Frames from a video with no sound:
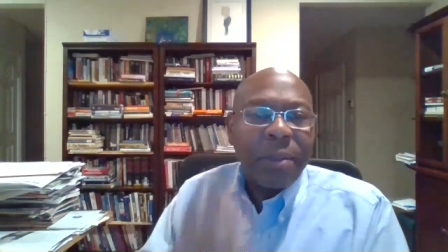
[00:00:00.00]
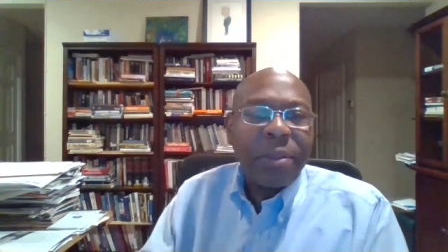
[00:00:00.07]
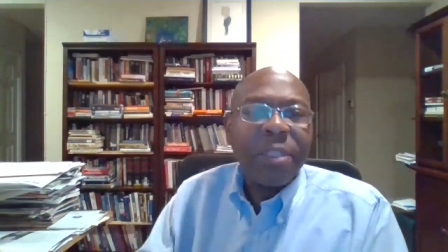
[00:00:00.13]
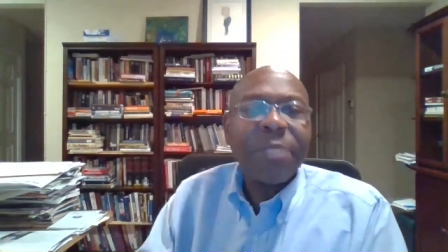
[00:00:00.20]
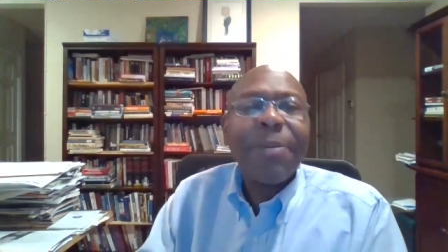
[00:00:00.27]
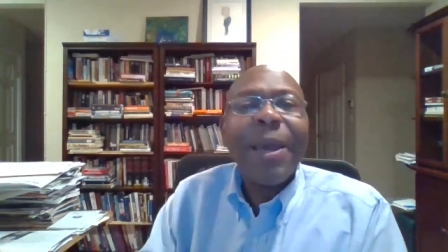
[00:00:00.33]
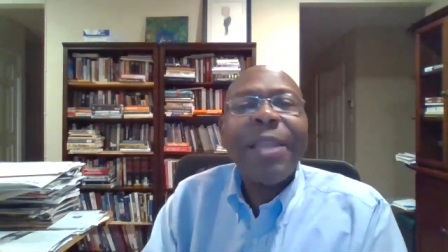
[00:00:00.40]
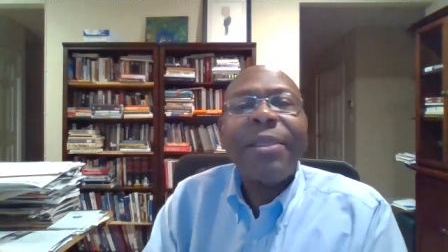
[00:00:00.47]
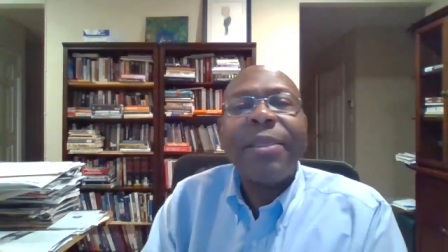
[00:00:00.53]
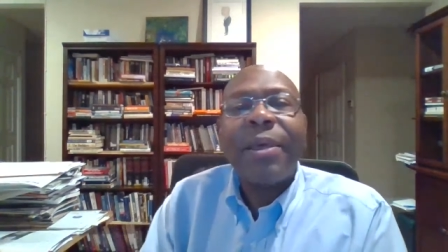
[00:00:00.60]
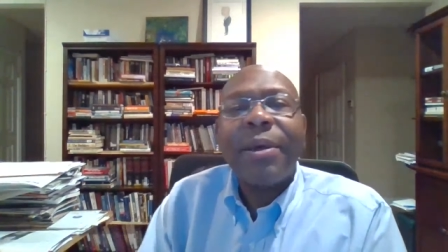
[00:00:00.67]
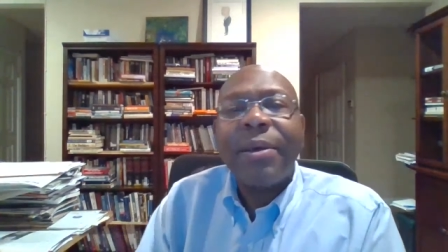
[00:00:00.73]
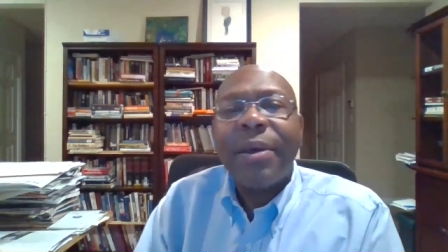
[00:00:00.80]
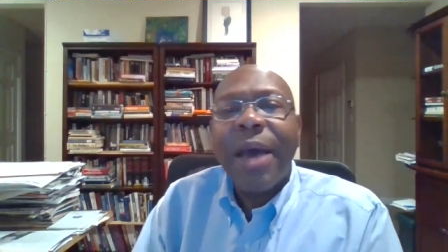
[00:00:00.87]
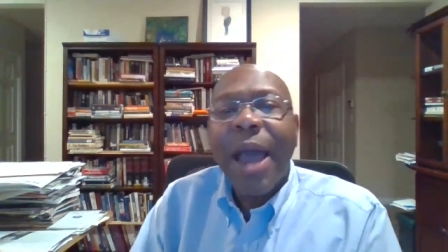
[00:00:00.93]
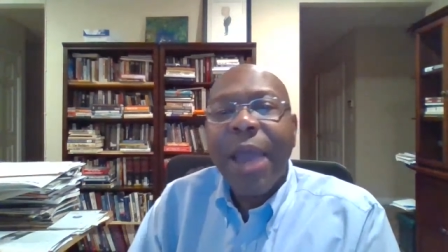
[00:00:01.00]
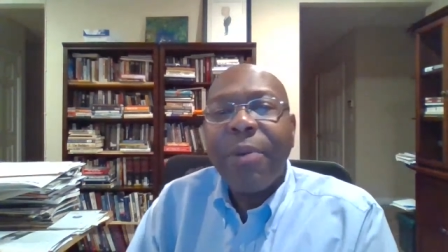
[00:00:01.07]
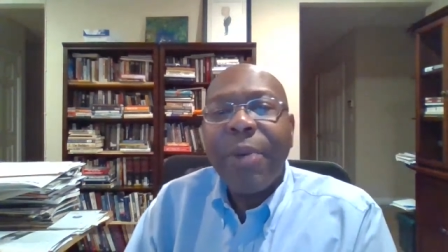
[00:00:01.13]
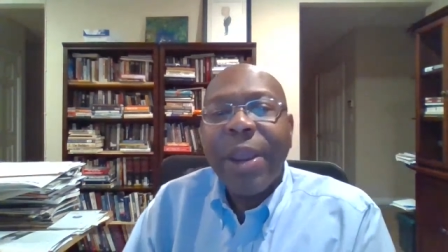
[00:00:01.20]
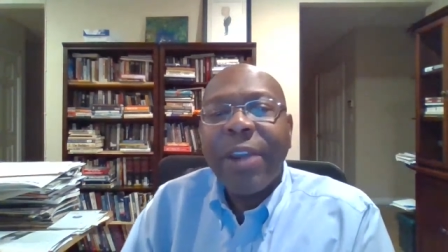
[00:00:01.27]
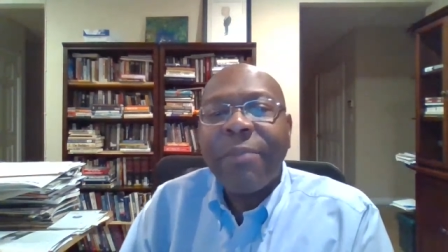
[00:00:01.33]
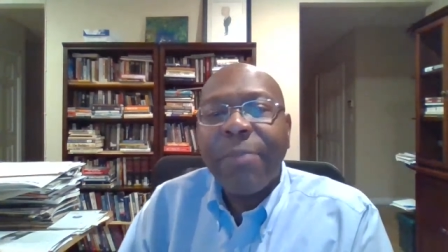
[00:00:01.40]
despite the high
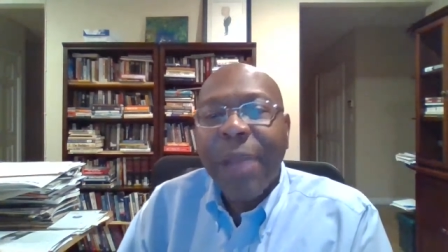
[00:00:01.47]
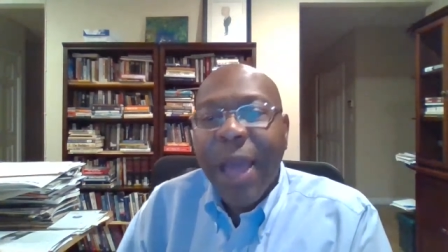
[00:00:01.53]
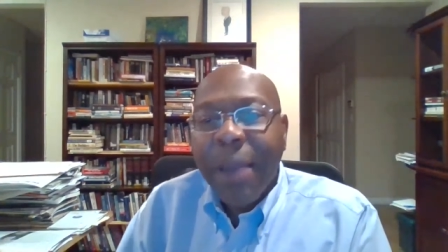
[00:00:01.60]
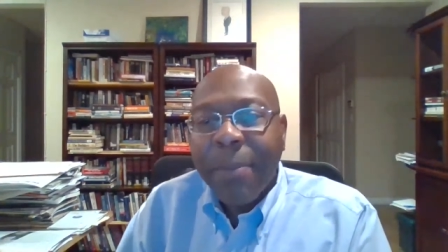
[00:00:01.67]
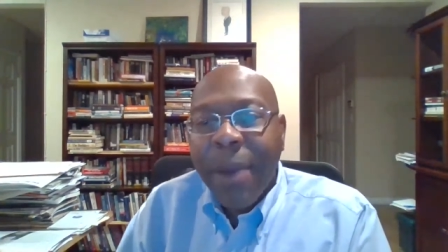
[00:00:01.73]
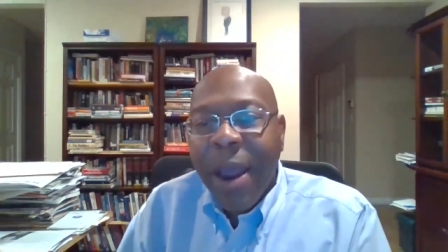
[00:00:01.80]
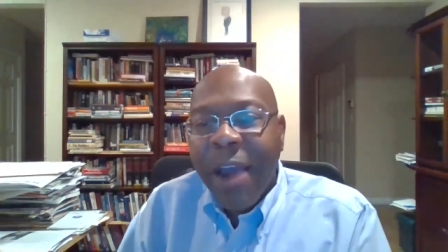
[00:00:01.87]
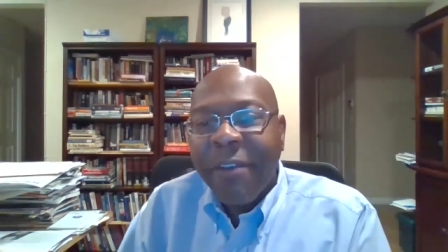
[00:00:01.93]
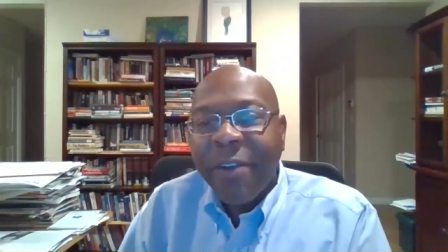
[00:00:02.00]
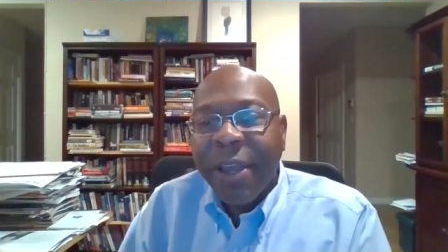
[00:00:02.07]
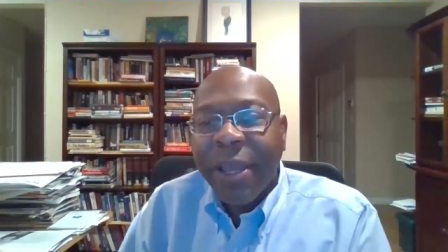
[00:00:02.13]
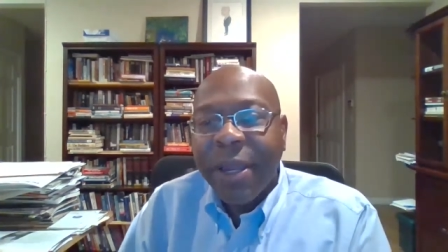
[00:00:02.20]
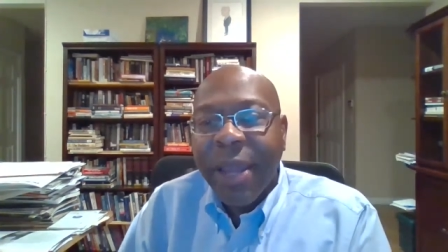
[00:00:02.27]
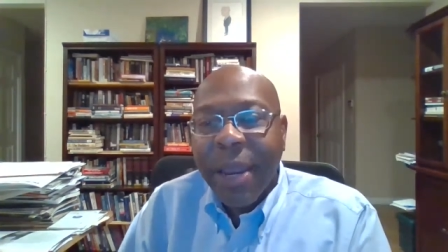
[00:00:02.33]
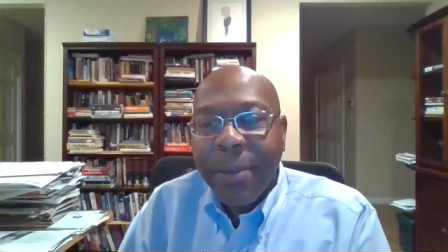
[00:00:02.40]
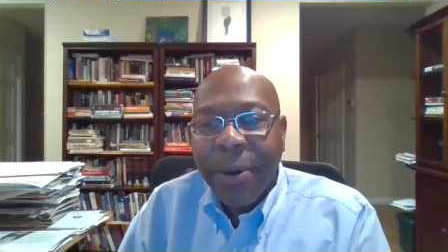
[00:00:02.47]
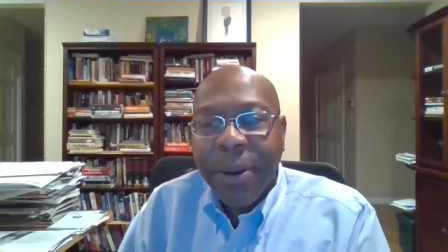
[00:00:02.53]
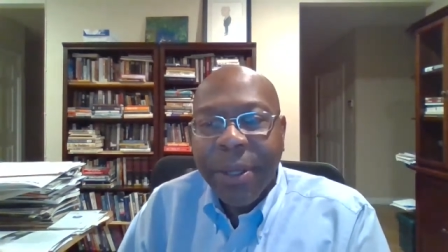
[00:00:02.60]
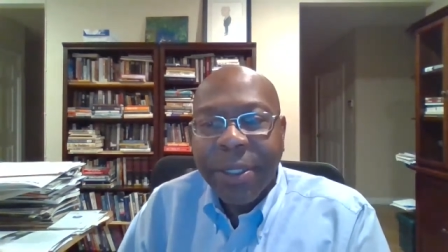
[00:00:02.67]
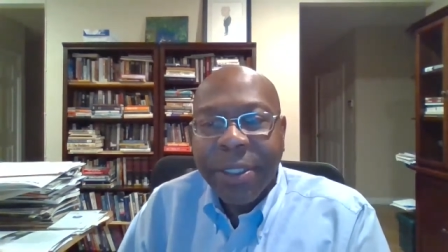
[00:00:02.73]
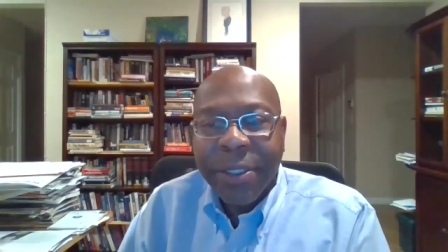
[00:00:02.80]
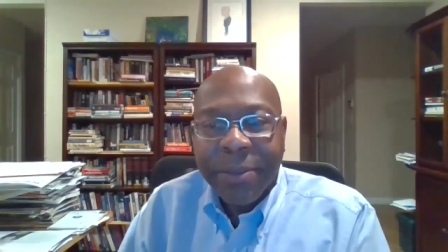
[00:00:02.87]
rate of black poverty in
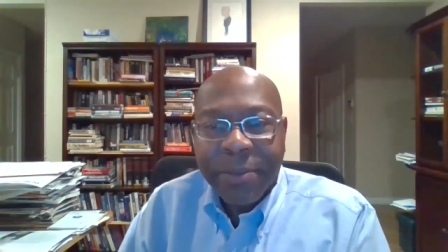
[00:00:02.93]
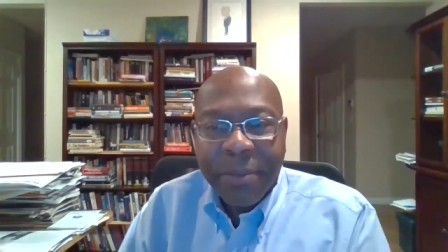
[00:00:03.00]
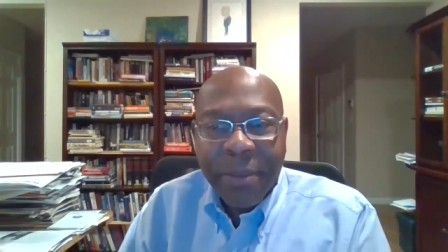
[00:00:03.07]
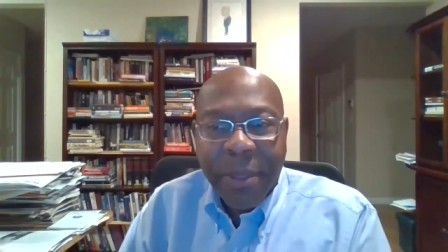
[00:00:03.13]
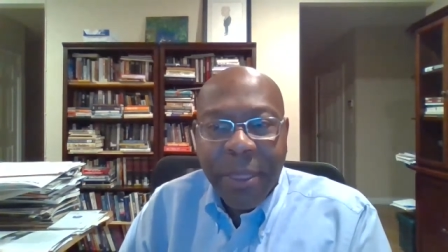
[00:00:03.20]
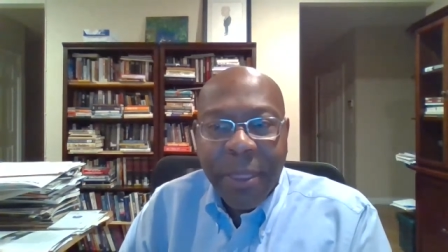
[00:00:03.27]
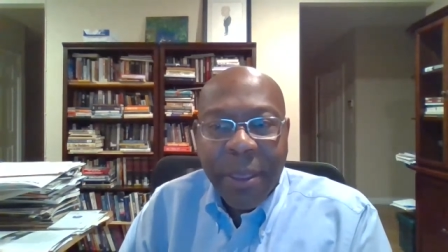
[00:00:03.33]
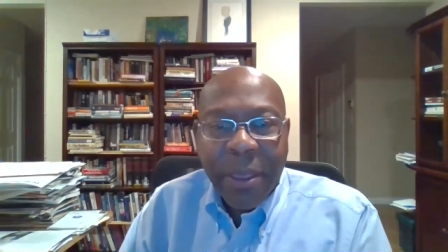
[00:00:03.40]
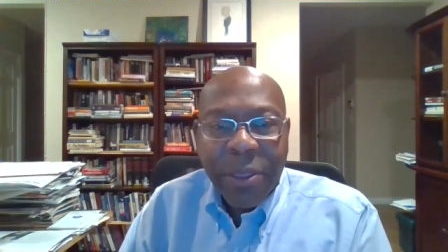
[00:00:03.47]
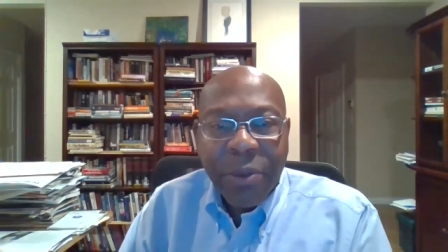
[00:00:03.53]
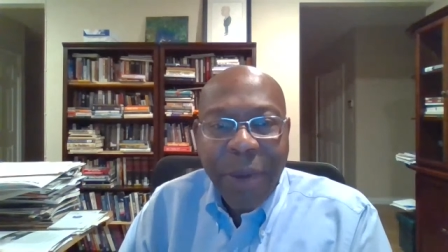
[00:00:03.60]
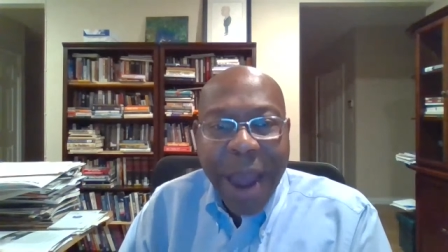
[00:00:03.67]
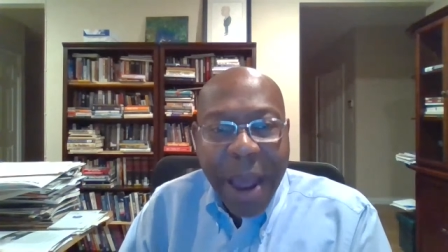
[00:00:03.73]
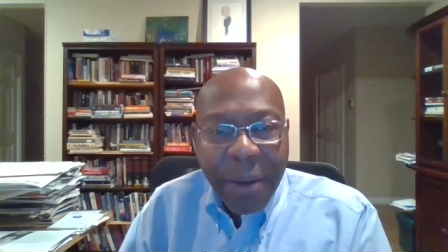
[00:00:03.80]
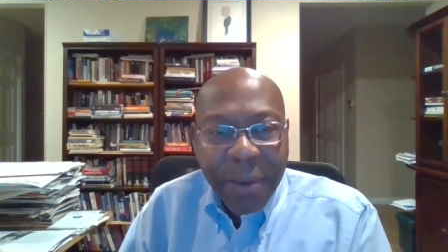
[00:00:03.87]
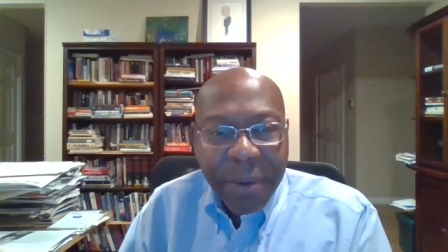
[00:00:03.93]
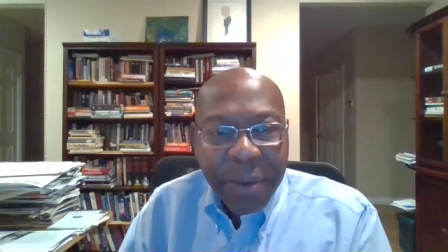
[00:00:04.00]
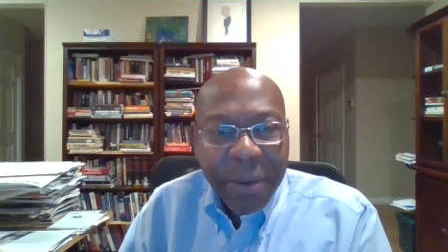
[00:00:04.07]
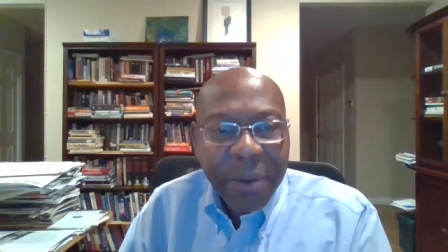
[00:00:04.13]
neighborhoods throughout